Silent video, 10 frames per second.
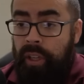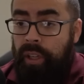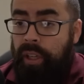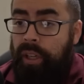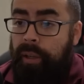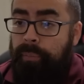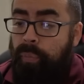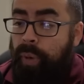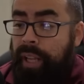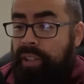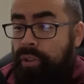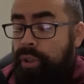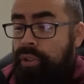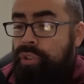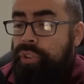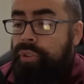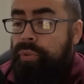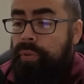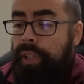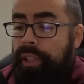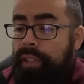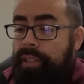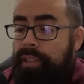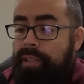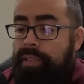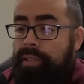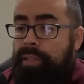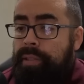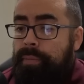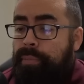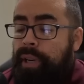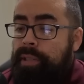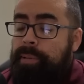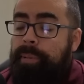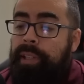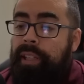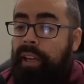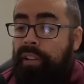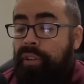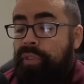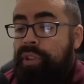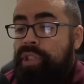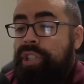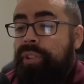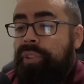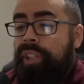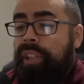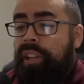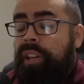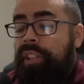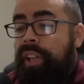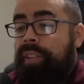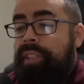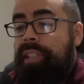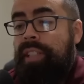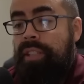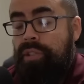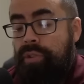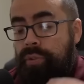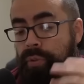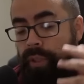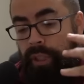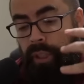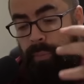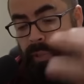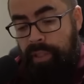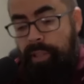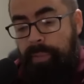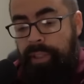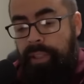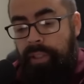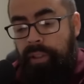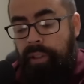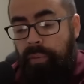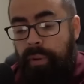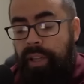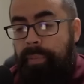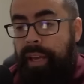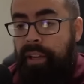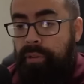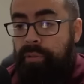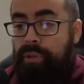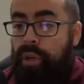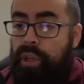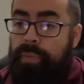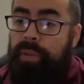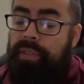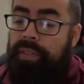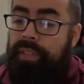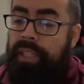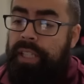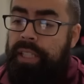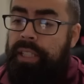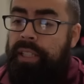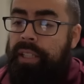What I could do is possibly, go for the shield here, allowing DD to possibly win in the back through charge moves if needed.